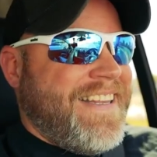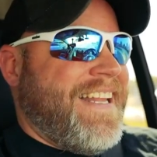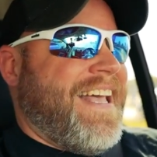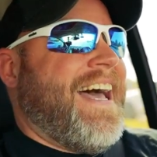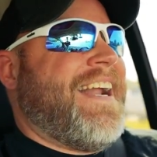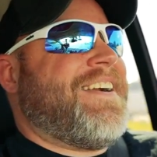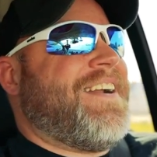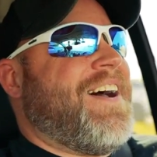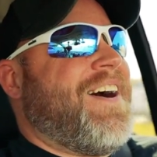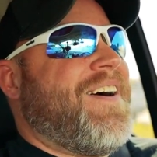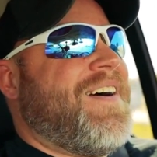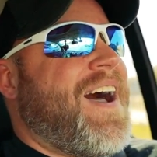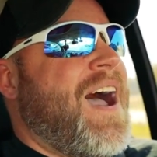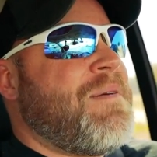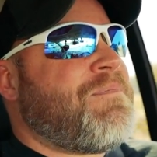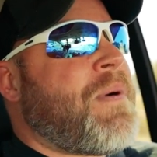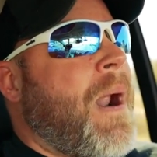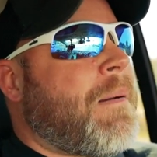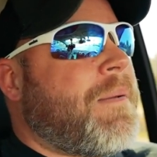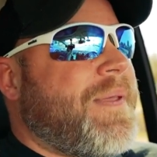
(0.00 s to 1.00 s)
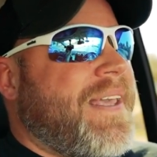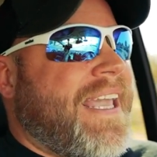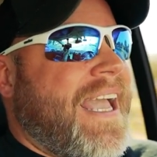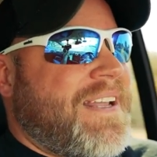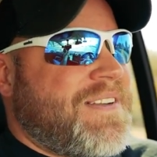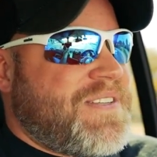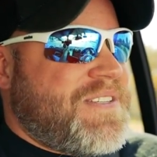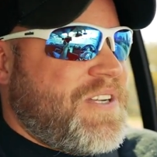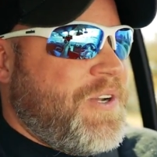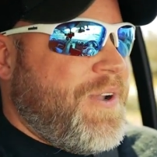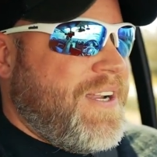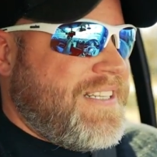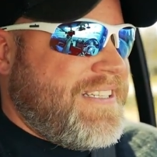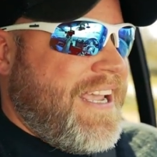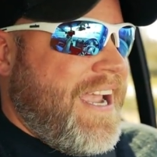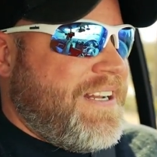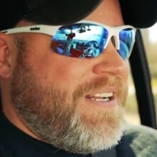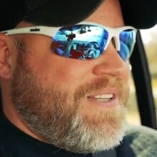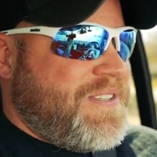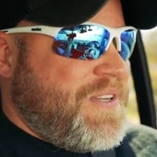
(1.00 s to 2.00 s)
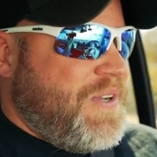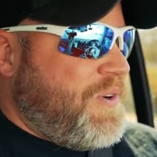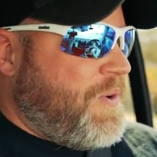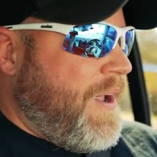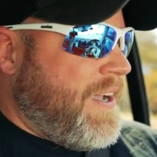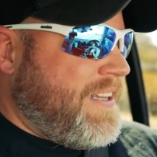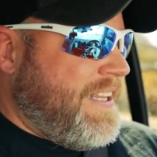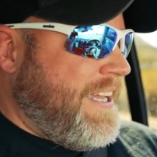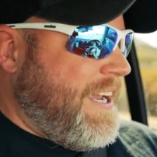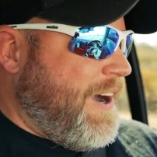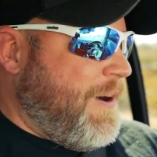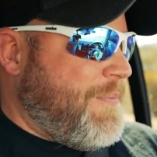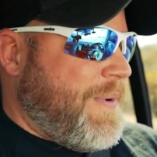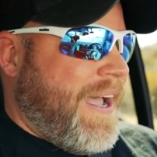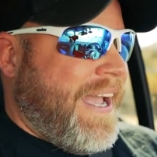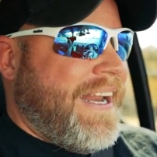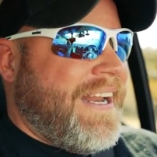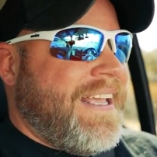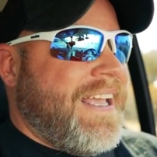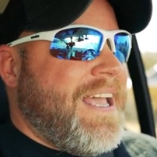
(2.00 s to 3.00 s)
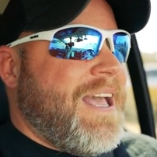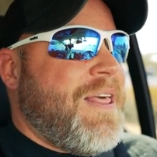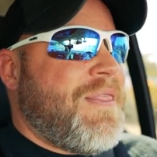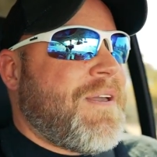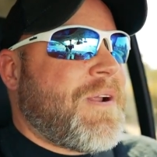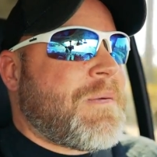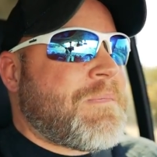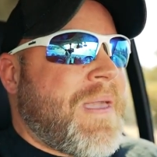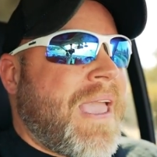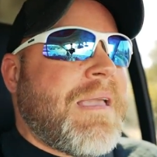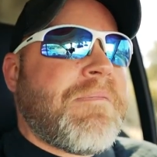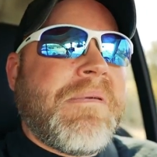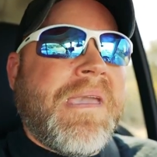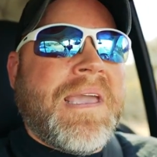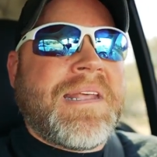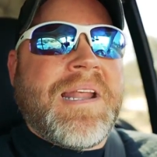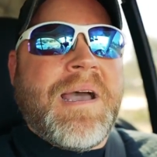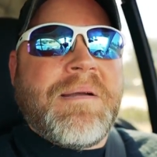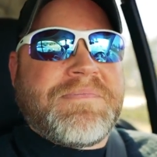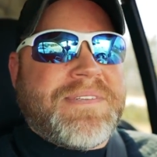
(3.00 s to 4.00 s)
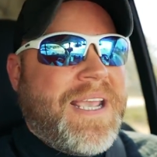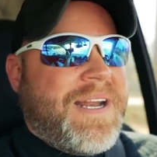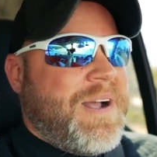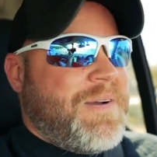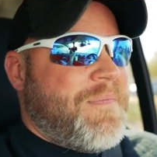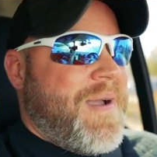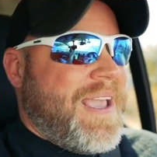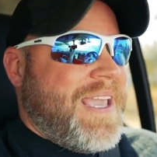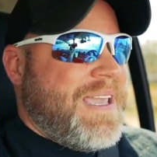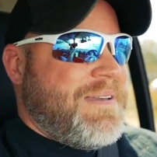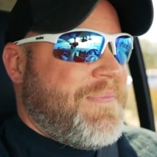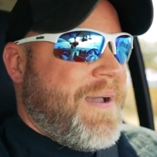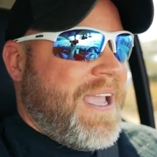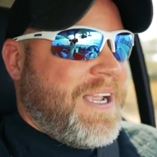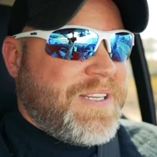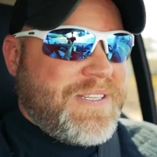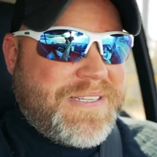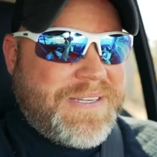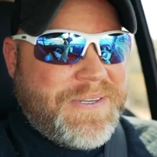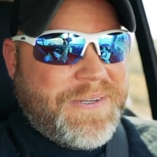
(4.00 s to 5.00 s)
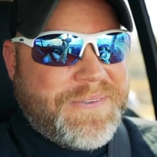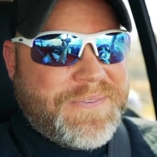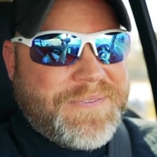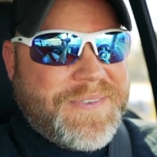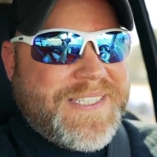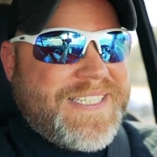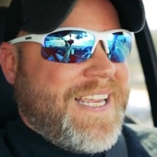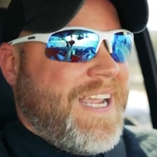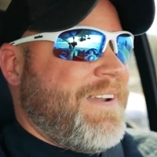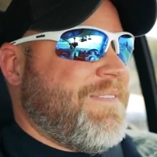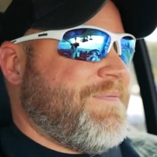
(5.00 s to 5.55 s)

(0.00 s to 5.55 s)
I don't know. I'm probably getting too excited too quickly here, but there may be an update on my e-bike soon. We'll see.